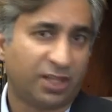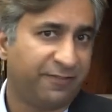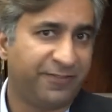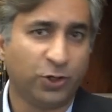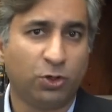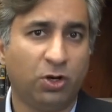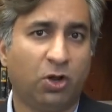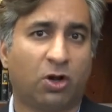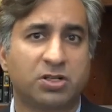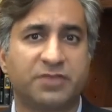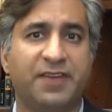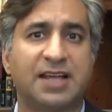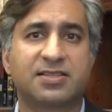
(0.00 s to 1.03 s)
feudal
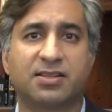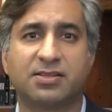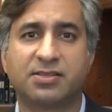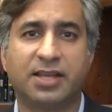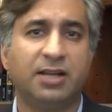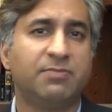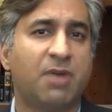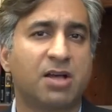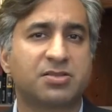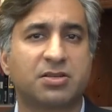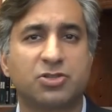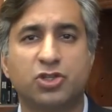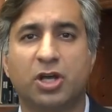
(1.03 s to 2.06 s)
lords, vassals, guild
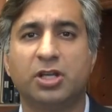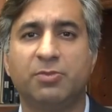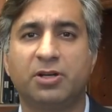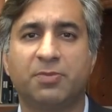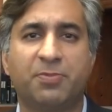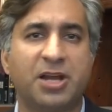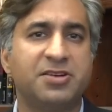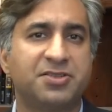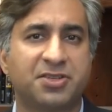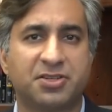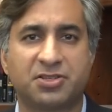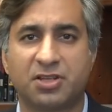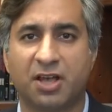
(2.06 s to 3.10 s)
masters, journeymen,
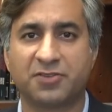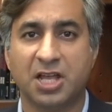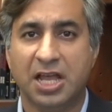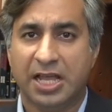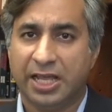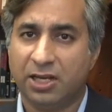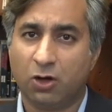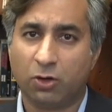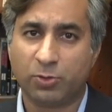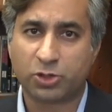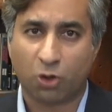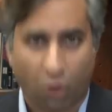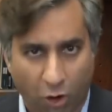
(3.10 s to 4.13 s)
apprentices, serfs. In
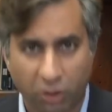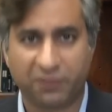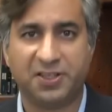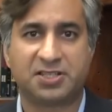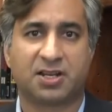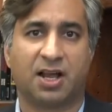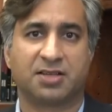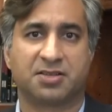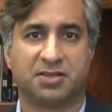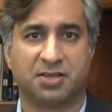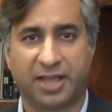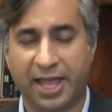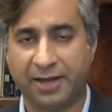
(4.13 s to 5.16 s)
almost all of these
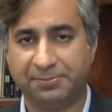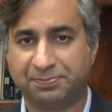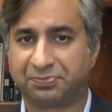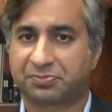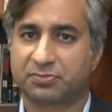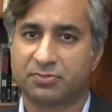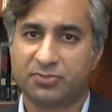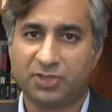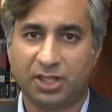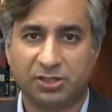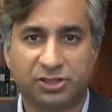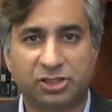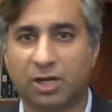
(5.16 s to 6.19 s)
classes, again,
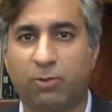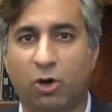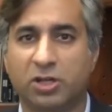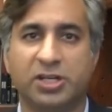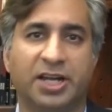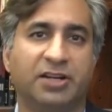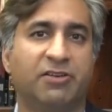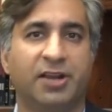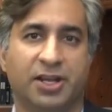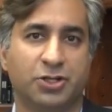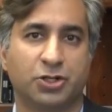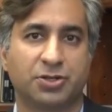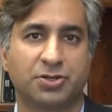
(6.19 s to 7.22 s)
subordinate
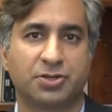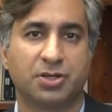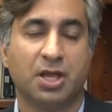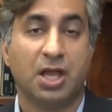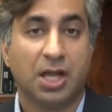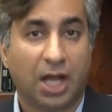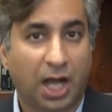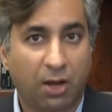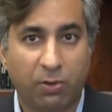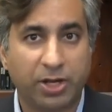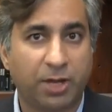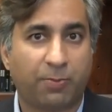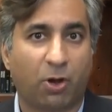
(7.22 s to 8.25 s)
gradations.
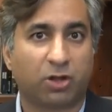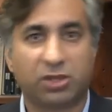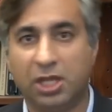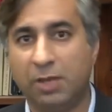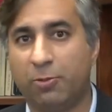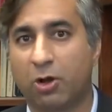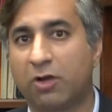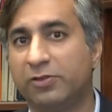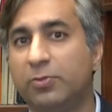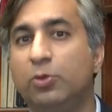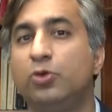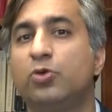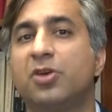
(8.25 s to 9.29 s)
Our epoch, the epoch of
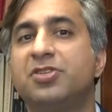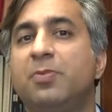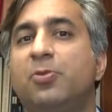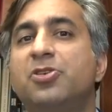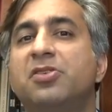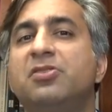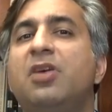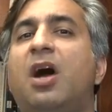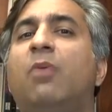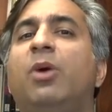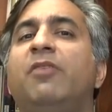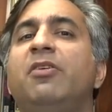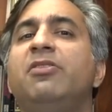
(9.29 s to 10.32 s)
the bourgeoisie, possesses,
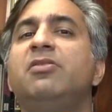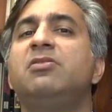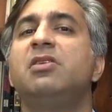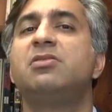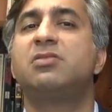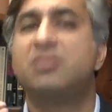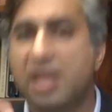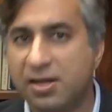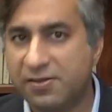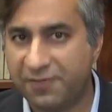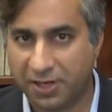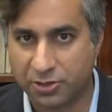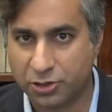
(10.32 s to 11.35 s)
however, this
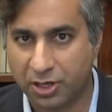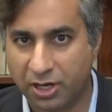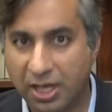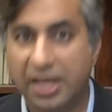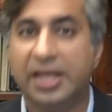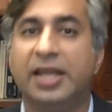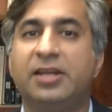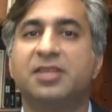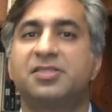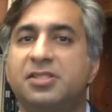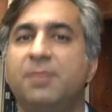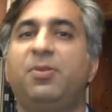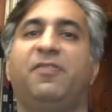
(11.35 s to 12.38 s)
distinct feature. It has
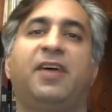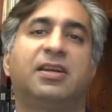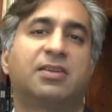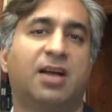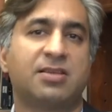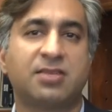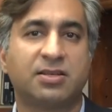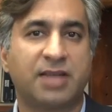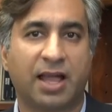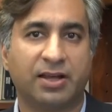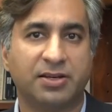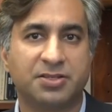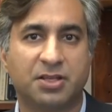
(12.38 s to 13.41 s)
simplified class
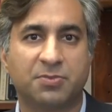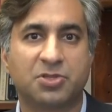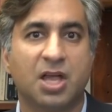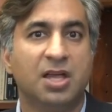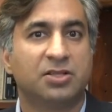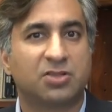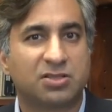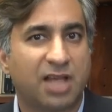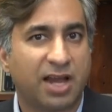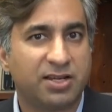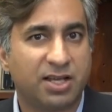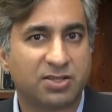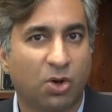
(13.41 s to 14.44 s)
antagonisms.
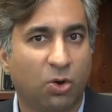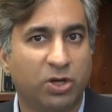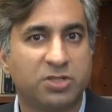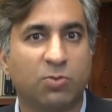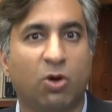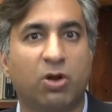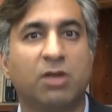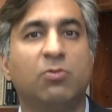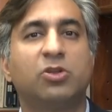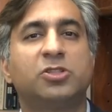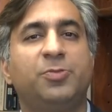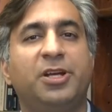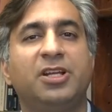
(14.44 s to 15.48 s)
Society as a whole is more and
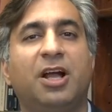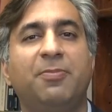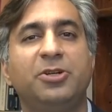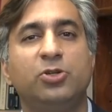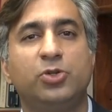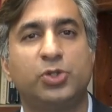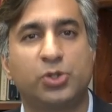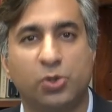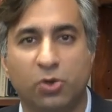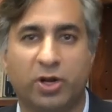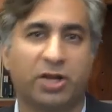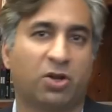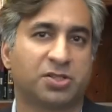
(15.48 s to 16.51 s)
more splitting up into
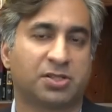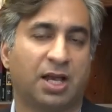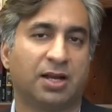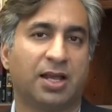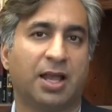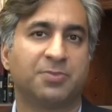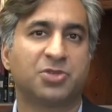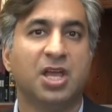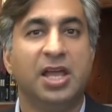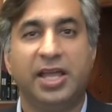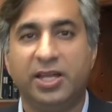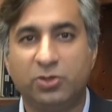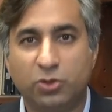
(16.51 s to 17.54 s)
two great hostile camps,
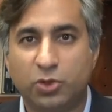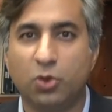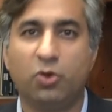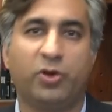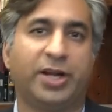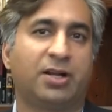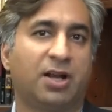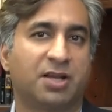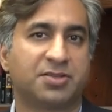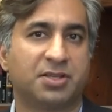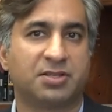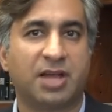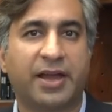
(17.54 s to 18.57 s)
into two great
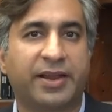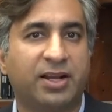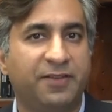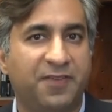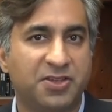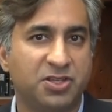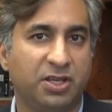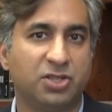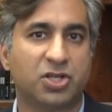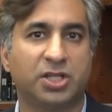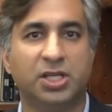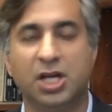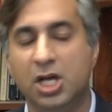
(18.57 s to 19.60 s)
classes directly facing
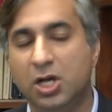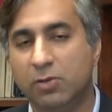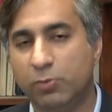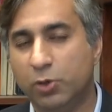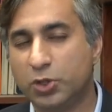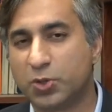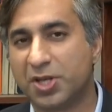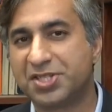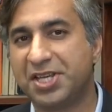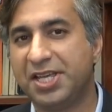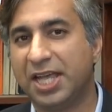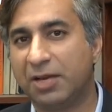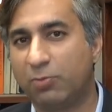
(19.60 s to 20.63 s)
each other,
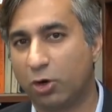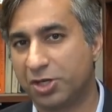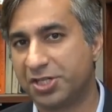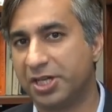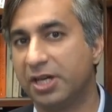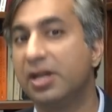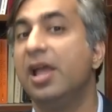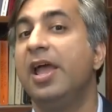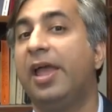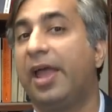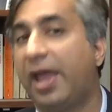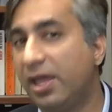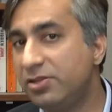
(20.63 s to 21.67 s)
bourgeoisie and proletariat."
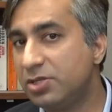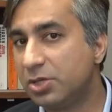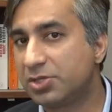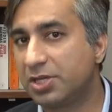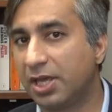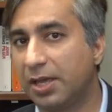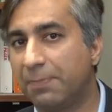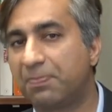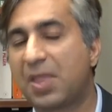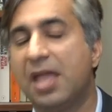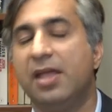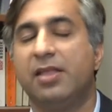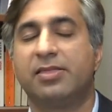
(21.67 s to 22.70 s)
Hence, you see
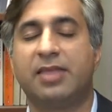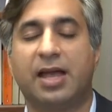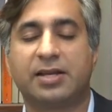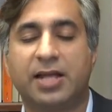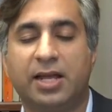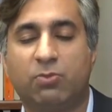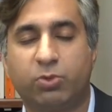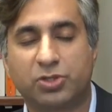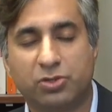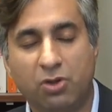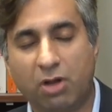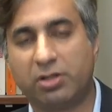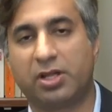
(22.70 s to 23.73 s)
that it
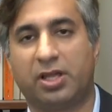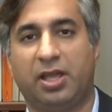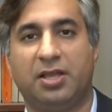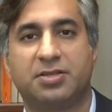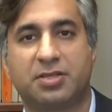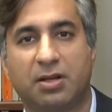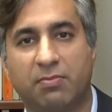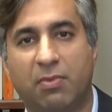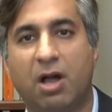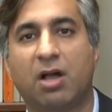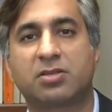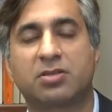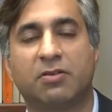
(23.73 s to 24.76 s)
was not the case that
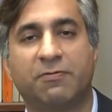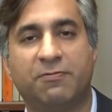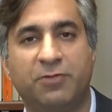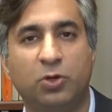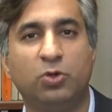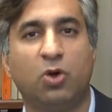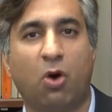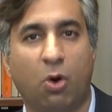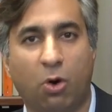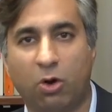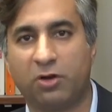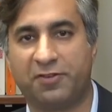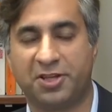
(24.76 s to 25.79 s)
Marx viewed
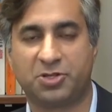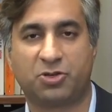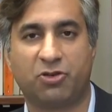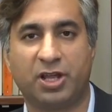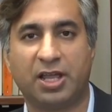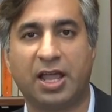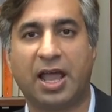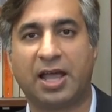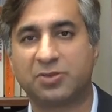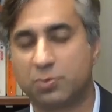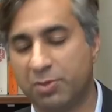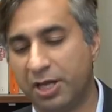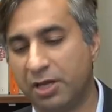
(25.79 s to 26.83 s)
all of history
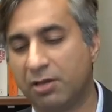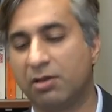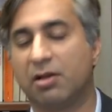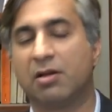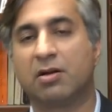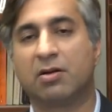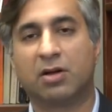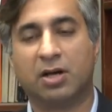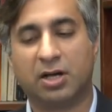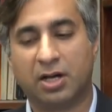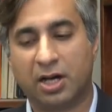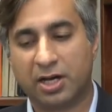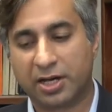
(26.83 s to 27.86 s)
as being
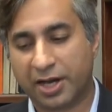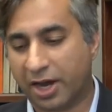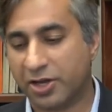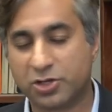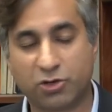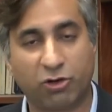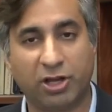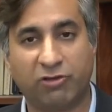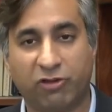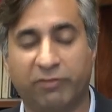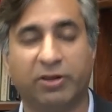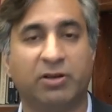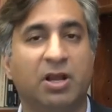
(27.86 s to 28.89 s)
a history
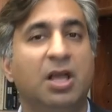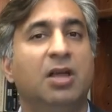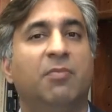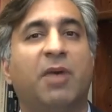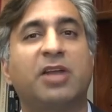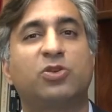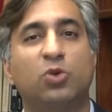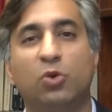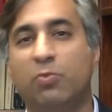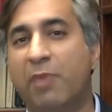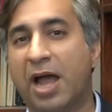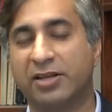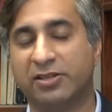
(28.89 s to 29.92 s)
driven by
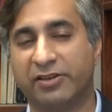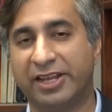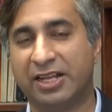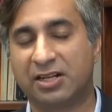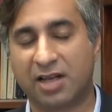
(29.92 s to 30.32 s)
two binary